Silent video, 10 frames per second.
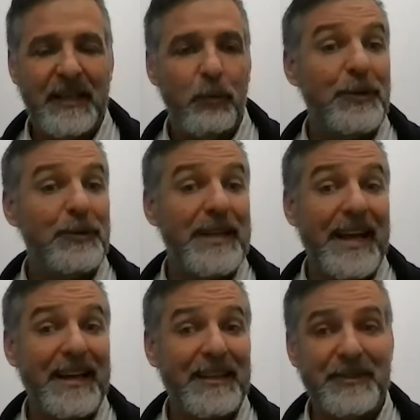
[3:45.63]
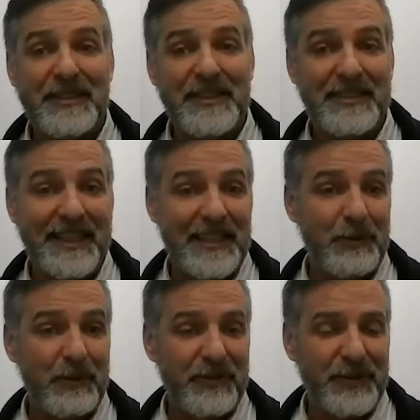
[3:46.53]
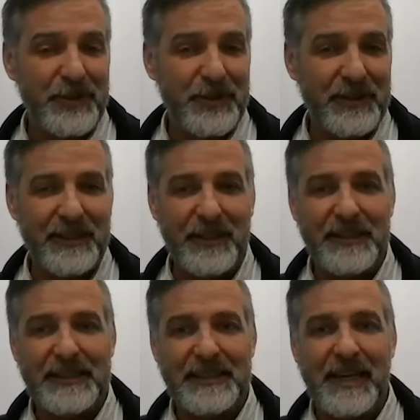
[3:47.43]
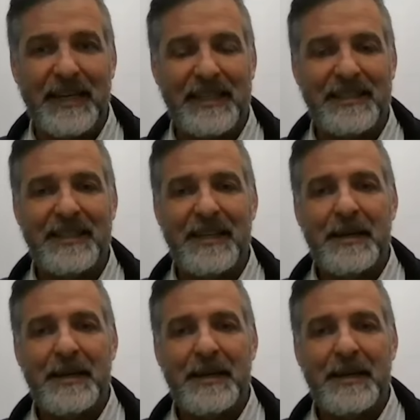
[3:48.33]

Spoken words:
We don't have a sustainable future in our society